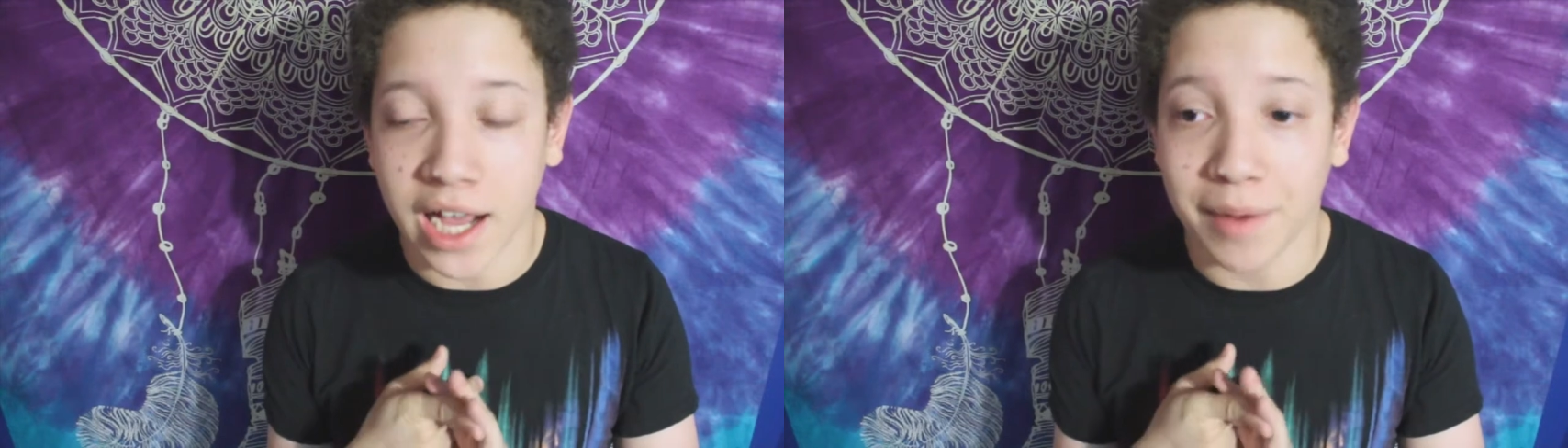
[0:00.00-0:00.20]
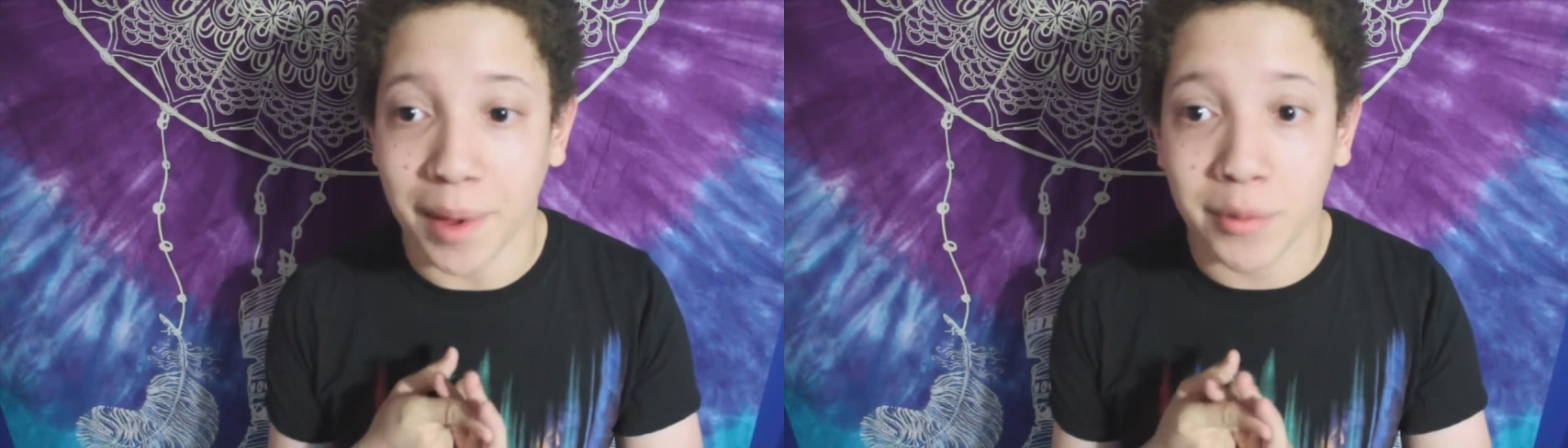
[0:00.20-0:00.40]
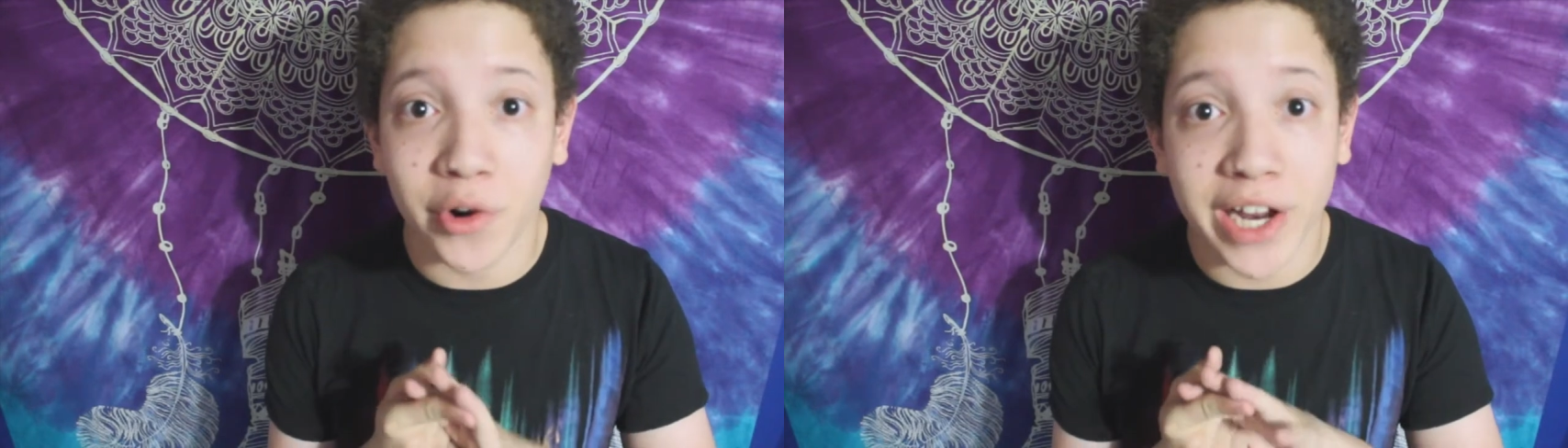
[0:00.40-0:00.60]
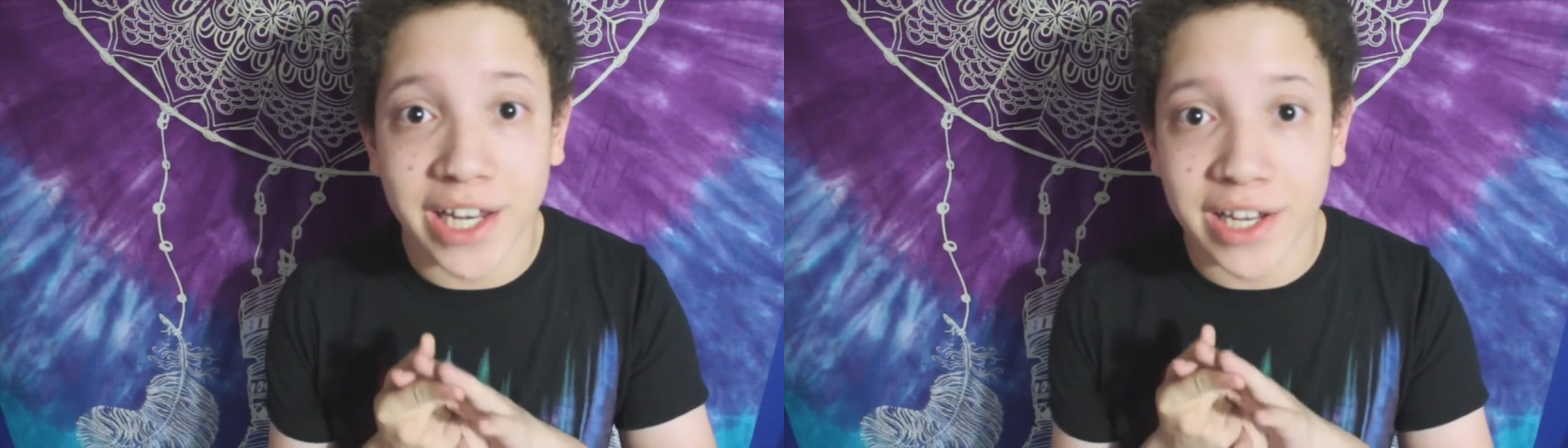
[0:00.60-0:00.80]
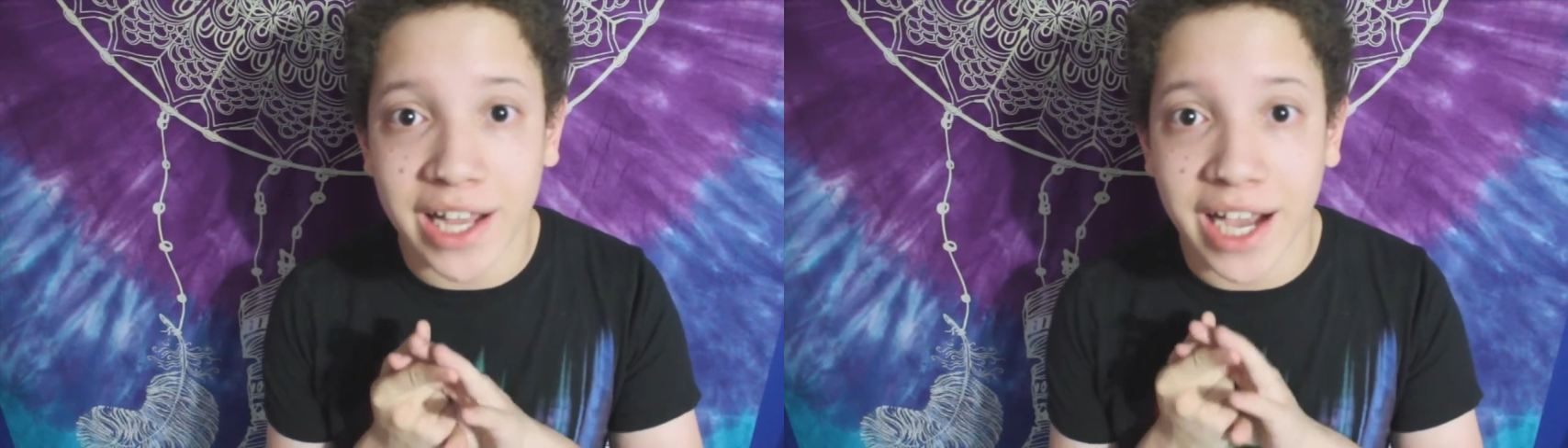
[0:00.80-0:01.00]
I'm
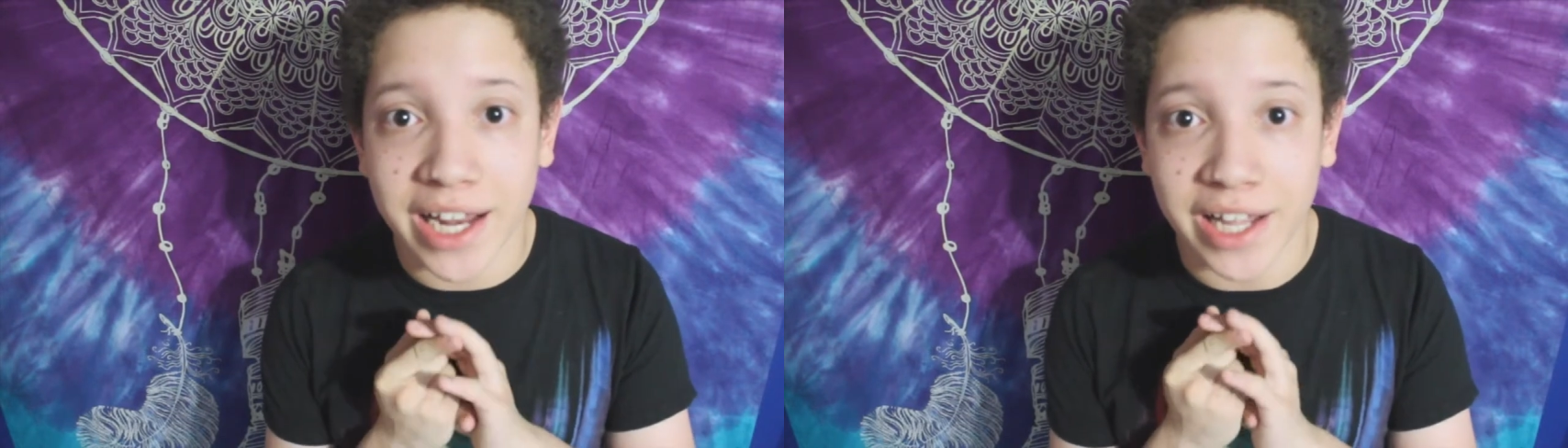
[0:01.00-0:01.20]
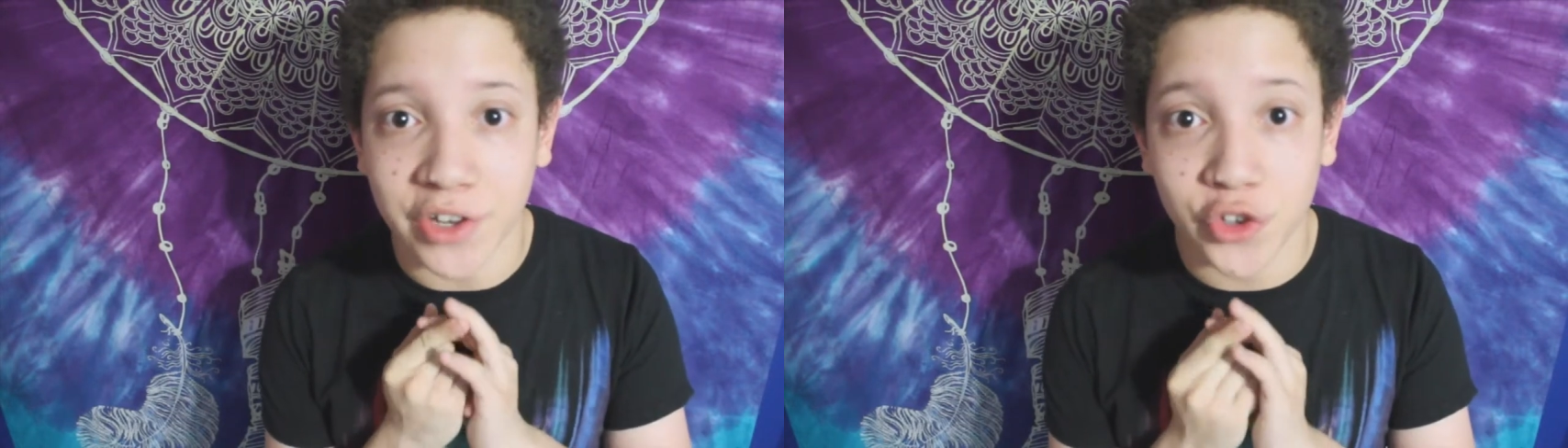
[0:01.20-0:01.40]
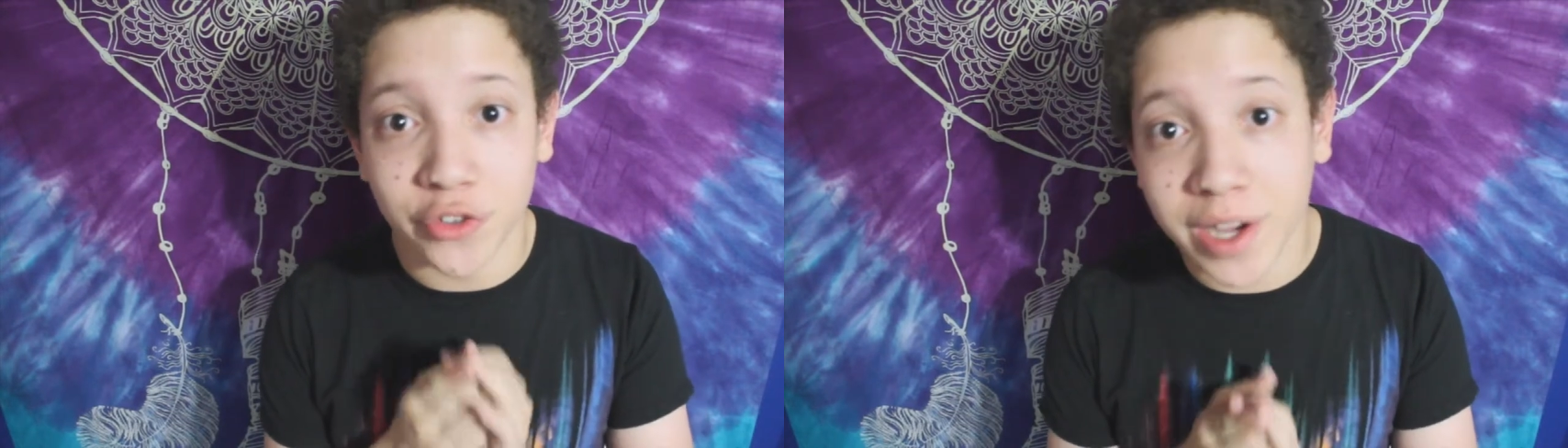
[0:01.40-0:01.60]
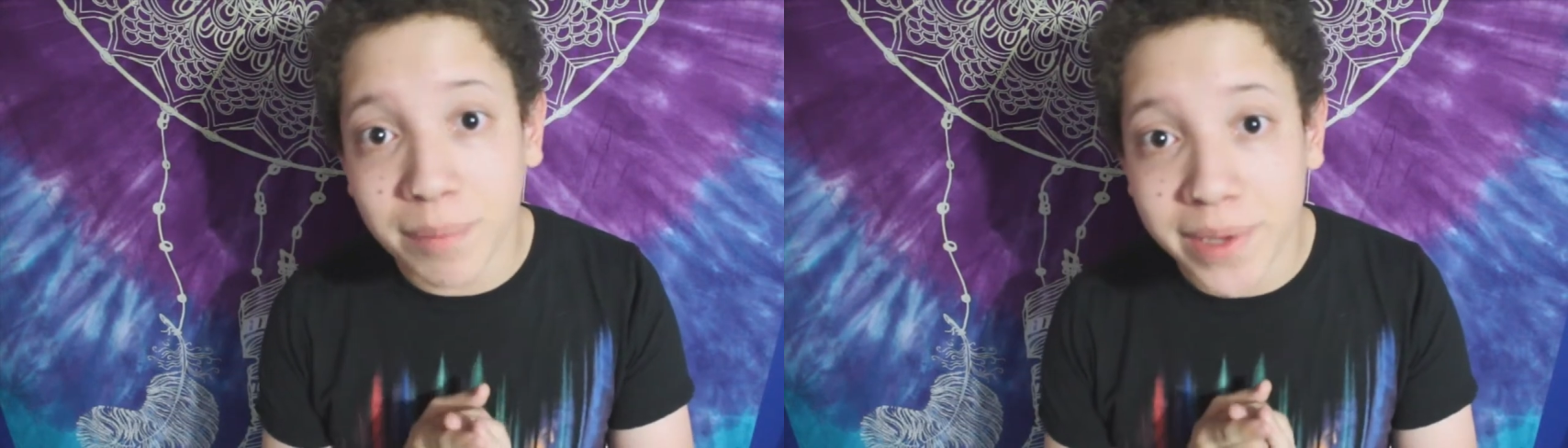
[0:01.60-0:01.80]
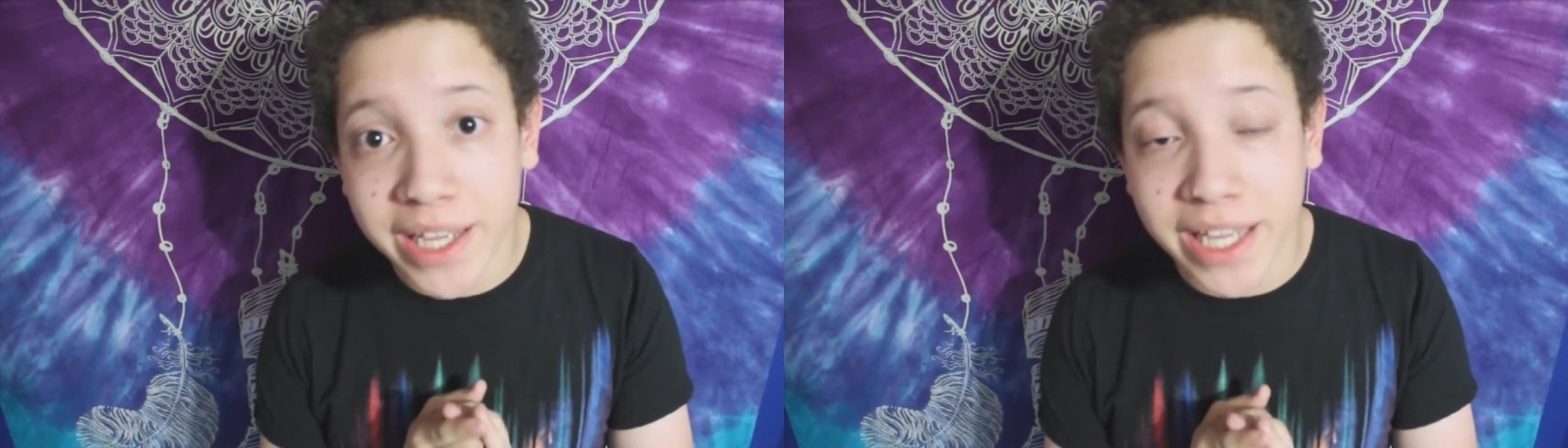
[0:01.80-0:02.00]
going on a trip